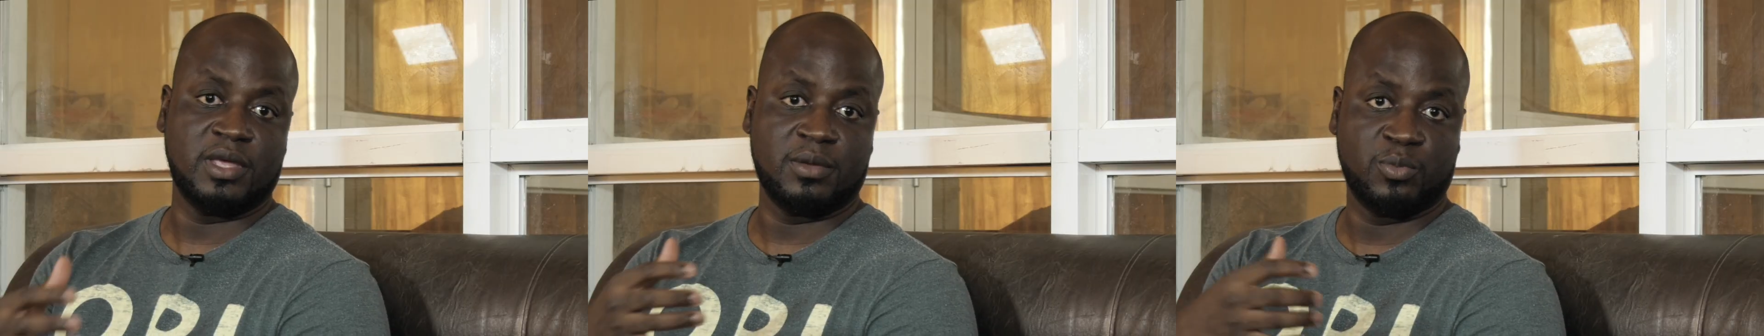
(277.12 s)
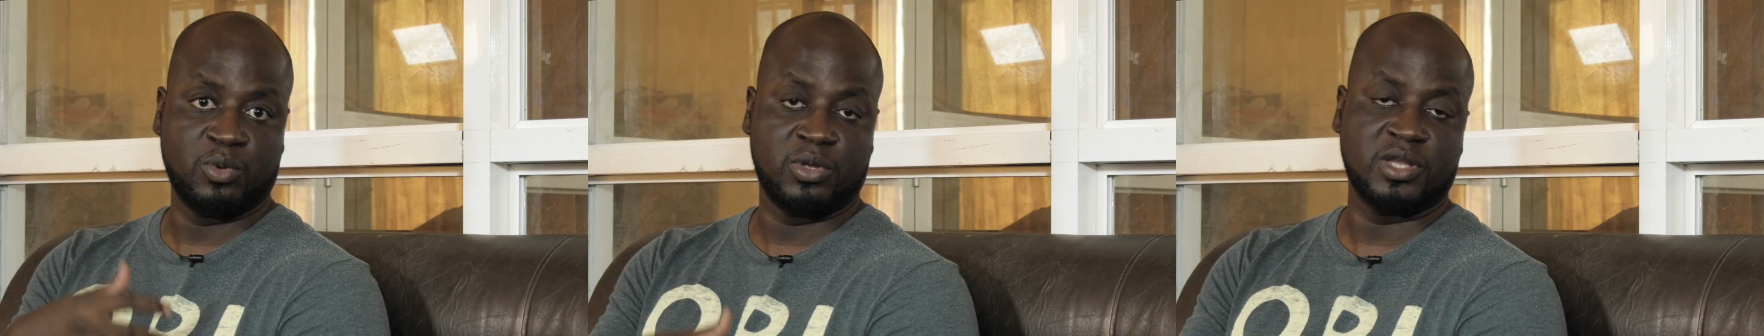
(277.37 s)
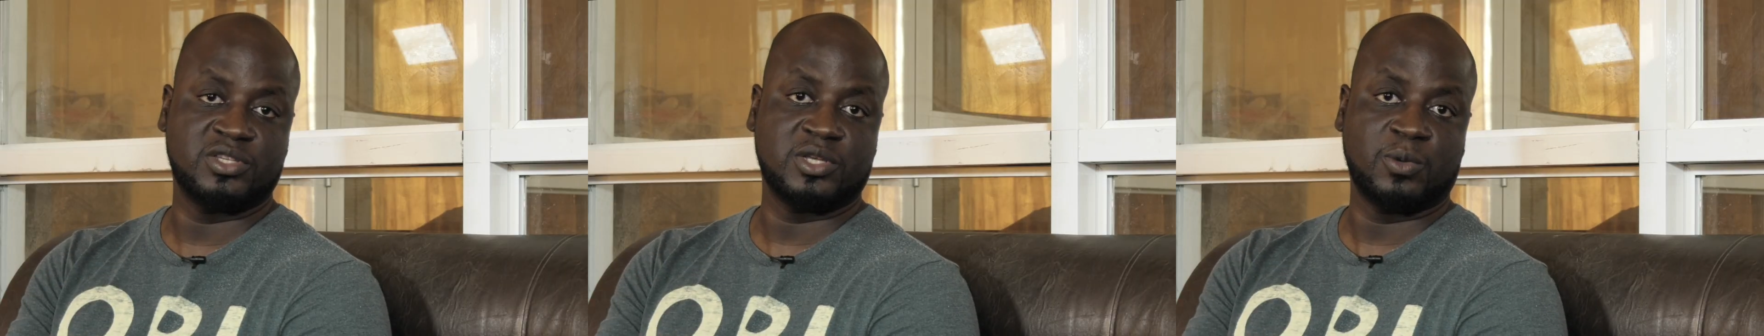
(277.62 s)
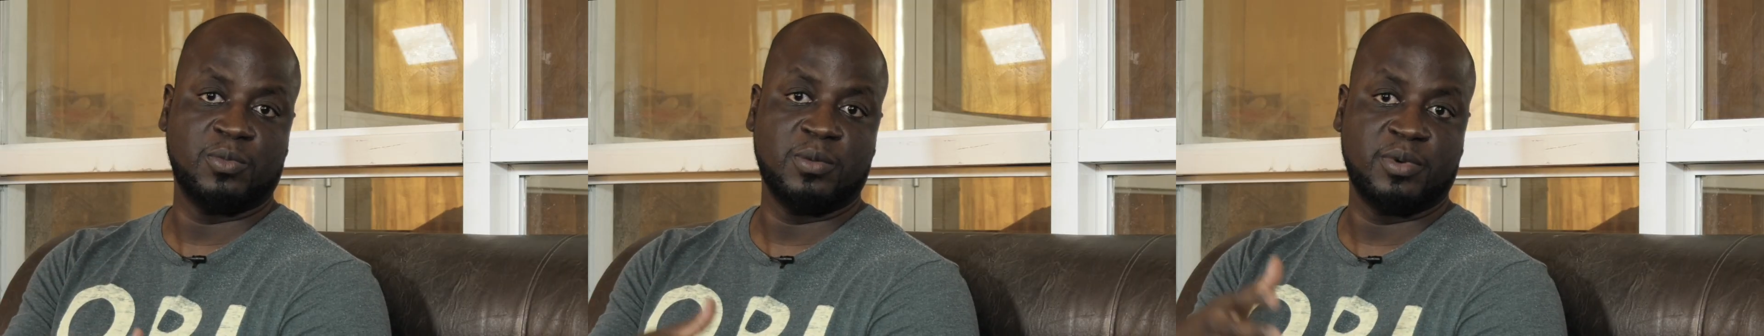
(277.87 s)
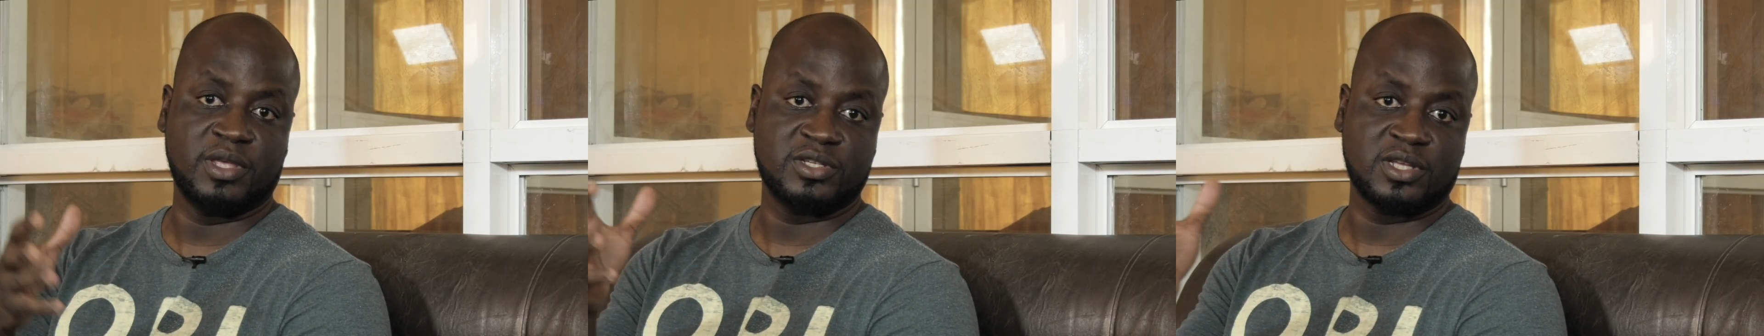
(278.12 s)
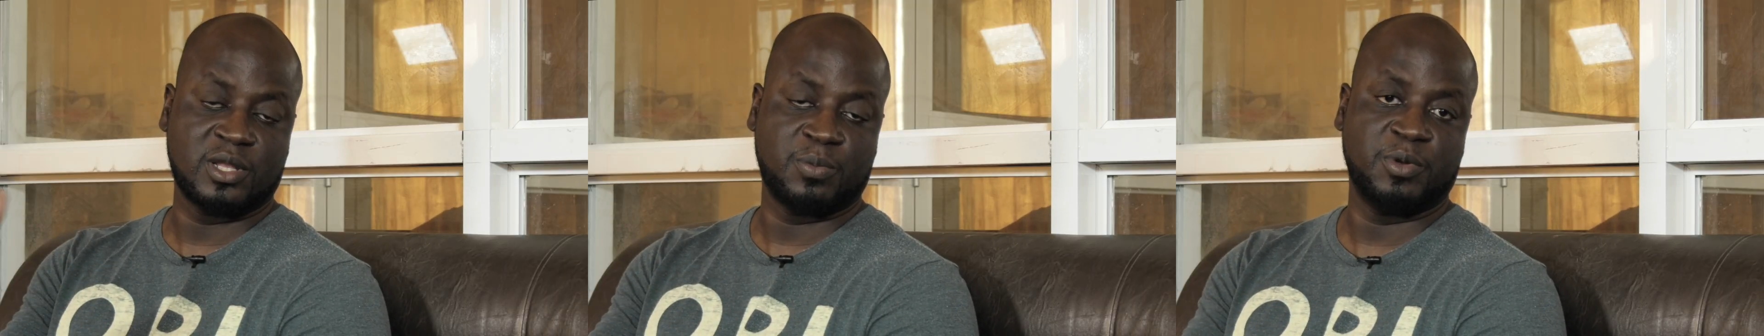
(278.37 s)
he will consult me, but
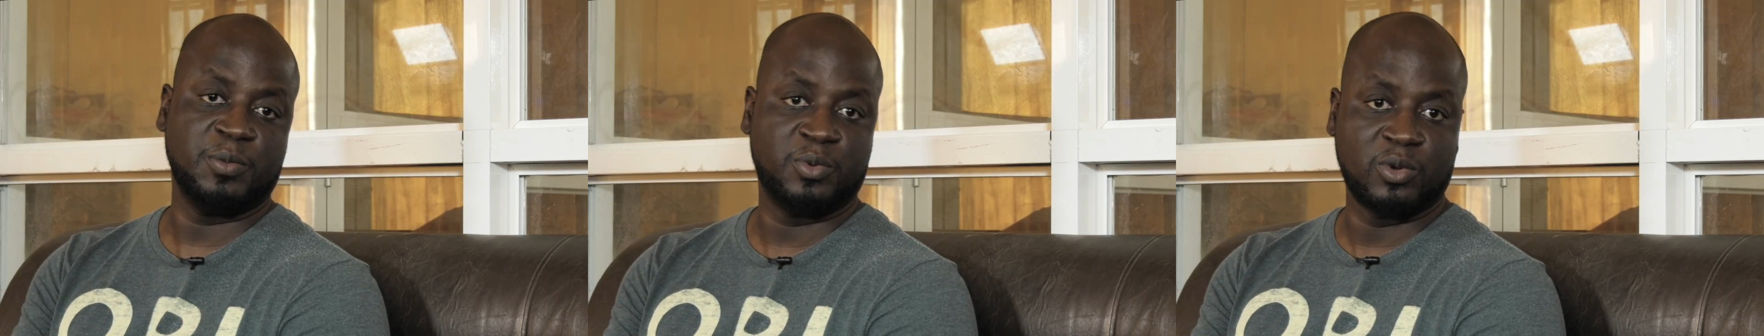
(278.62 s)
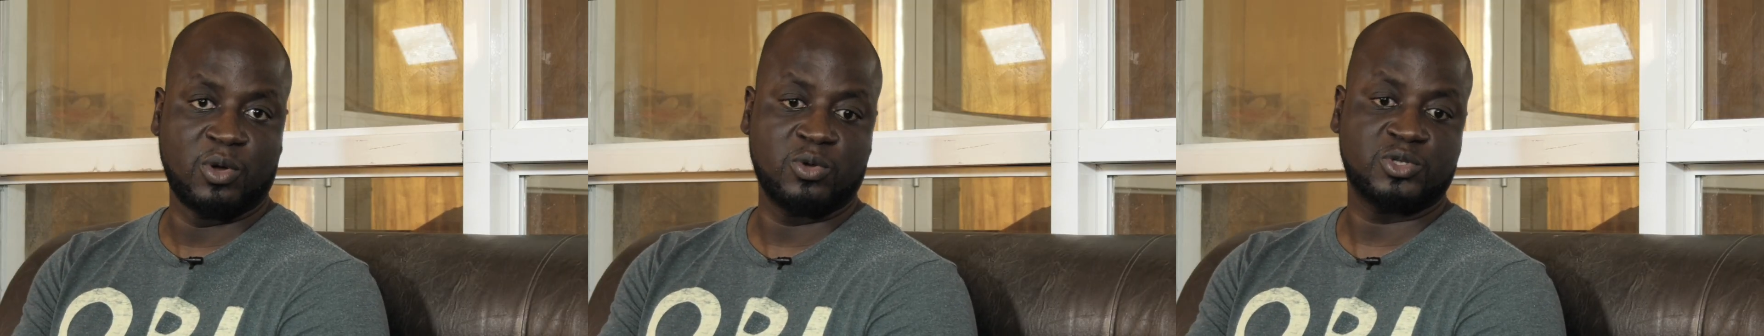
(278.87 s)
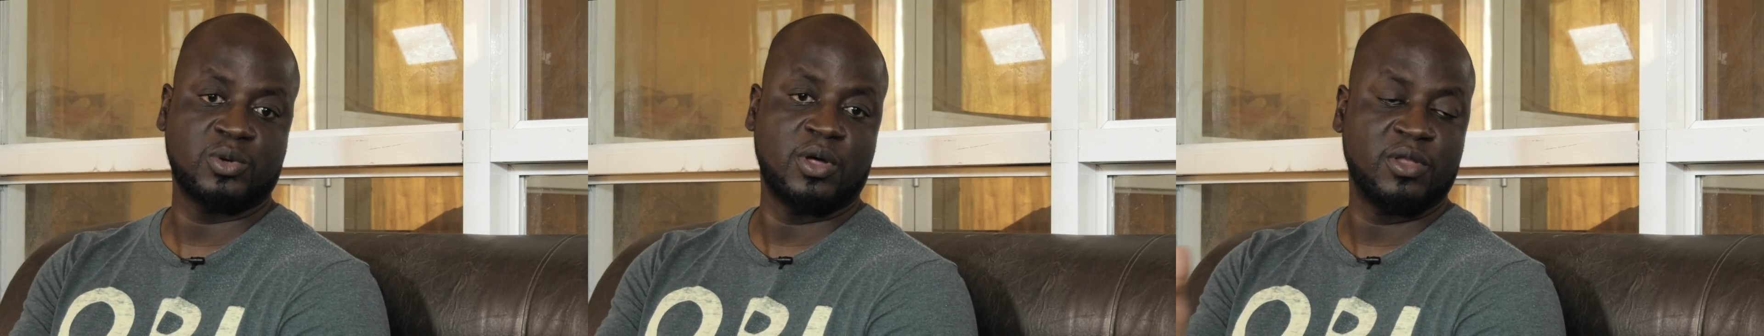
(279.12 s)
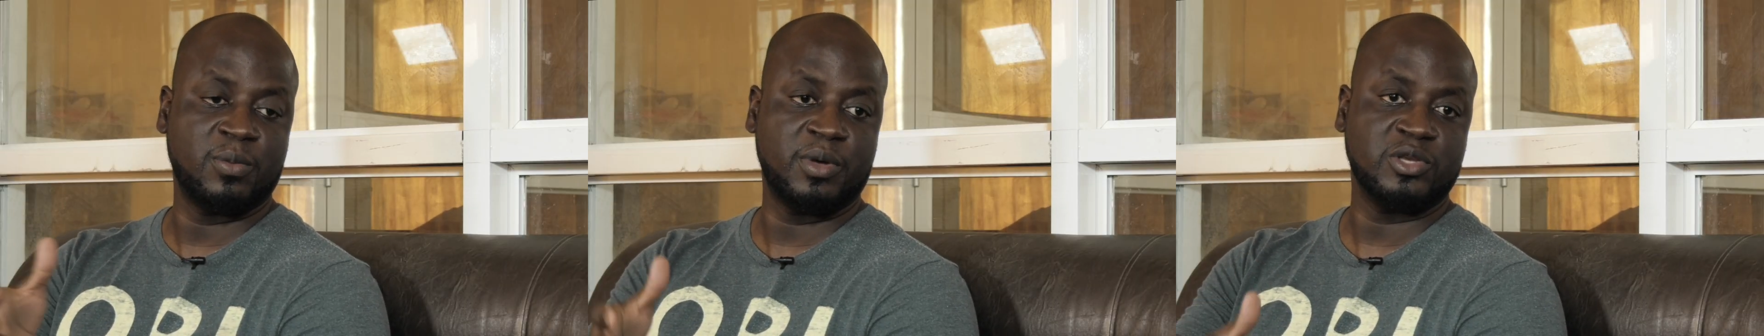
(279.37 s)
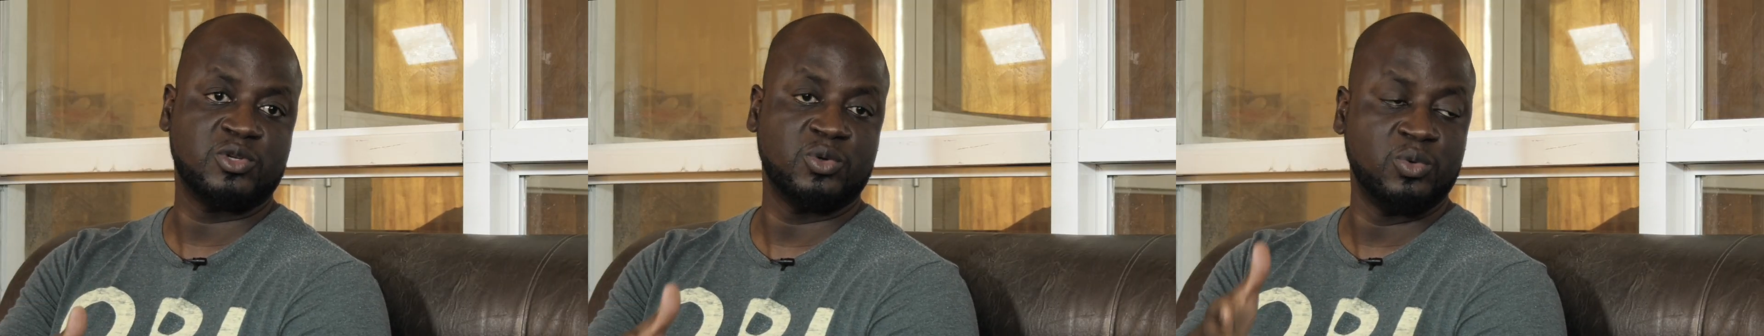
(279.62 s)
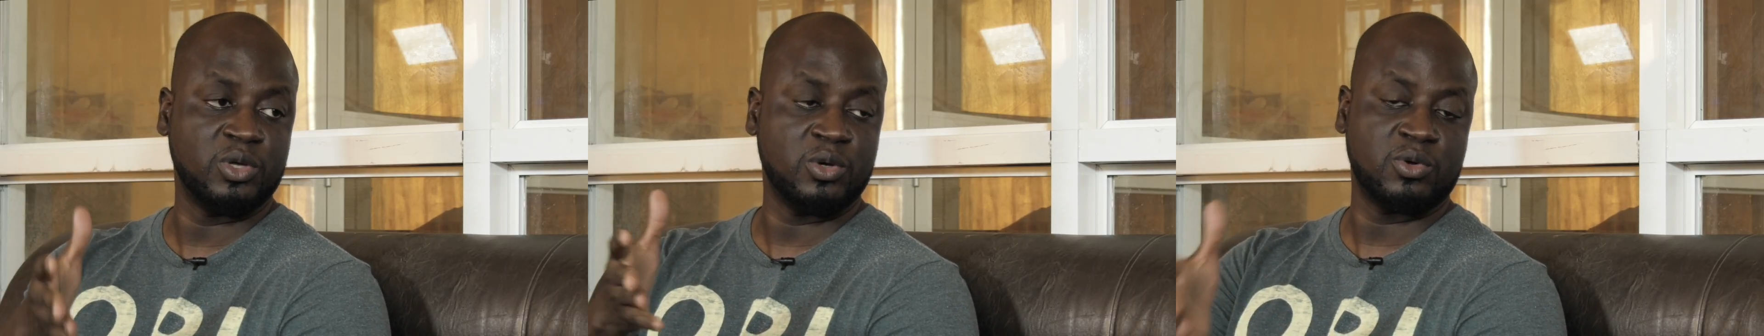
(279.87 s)
there's other people also on the bench
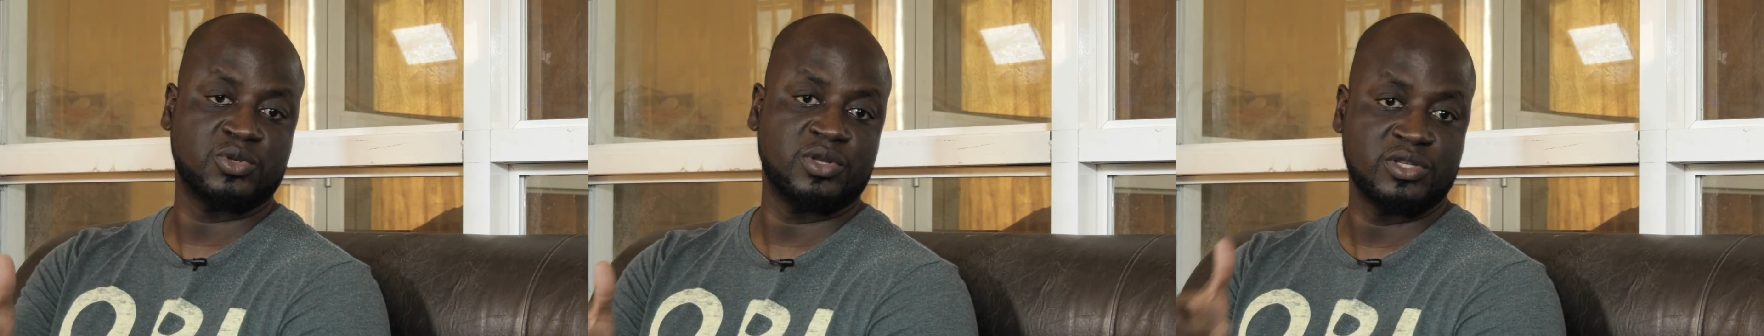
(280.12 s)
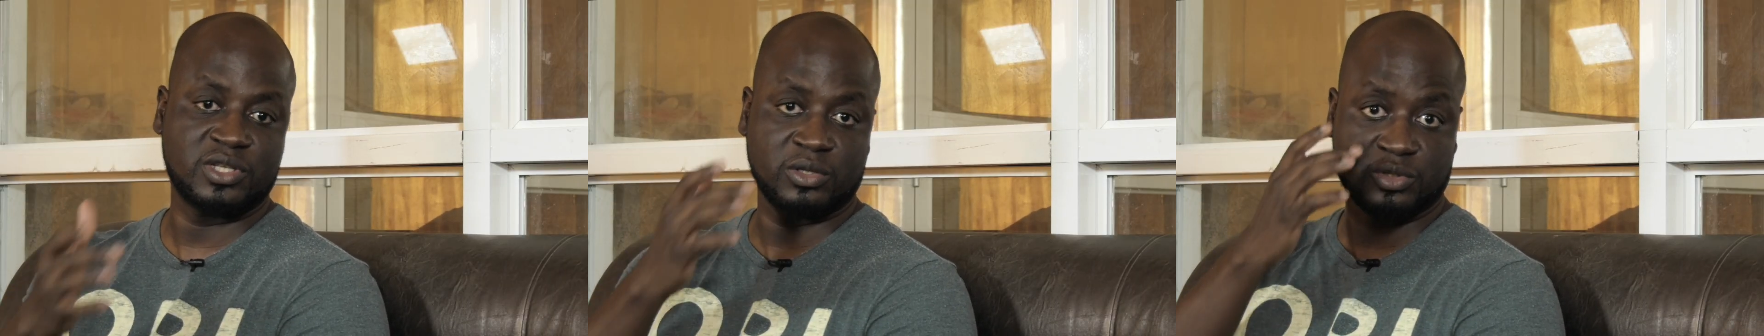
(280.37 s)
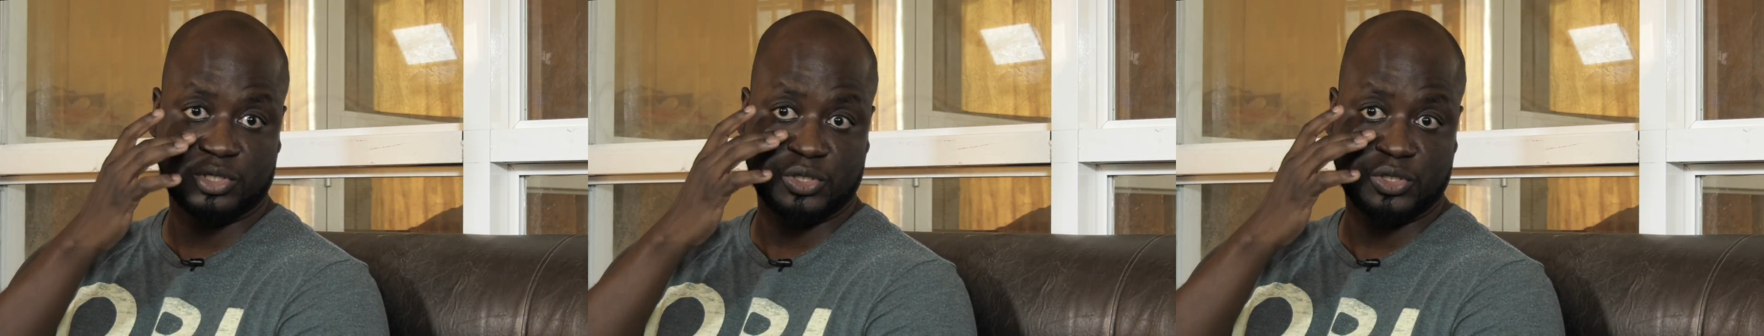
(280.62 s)
who he also consults.